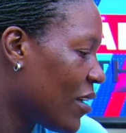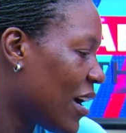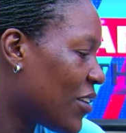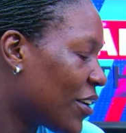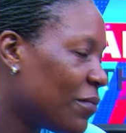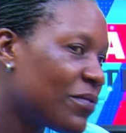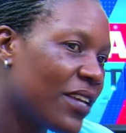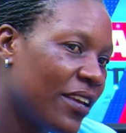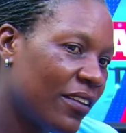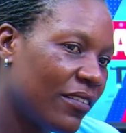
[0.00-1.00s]
I'll keep
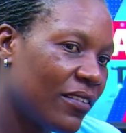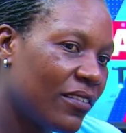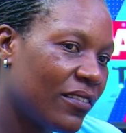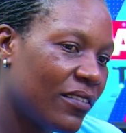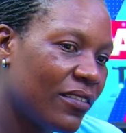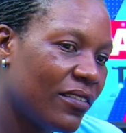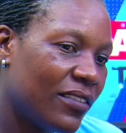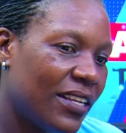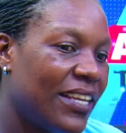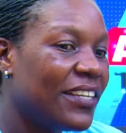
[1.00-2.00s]
saying
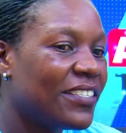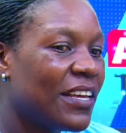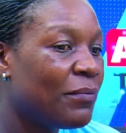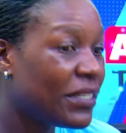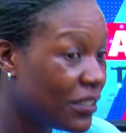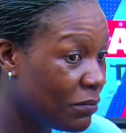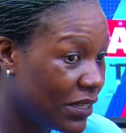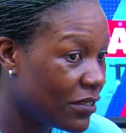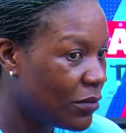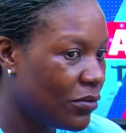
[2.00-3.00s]
the ladies I met in
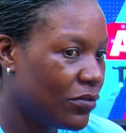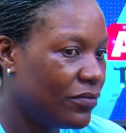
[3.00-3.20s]
basketball.